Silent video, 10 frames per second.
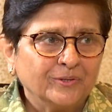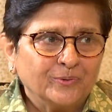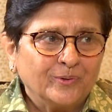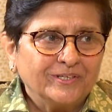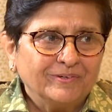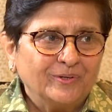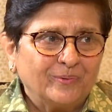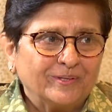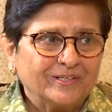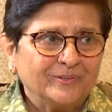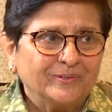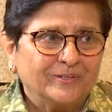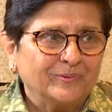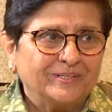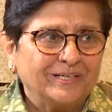you don't even know whether you're
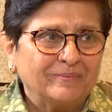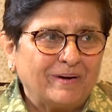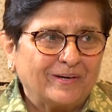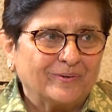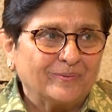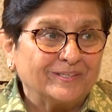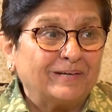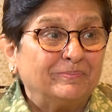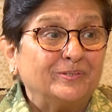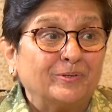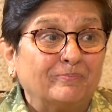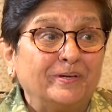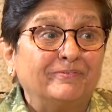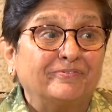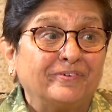recruiting a man or a woman. That means you're
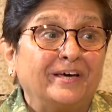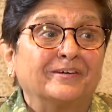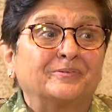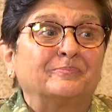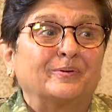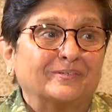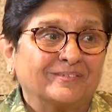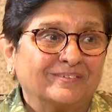being fair to both.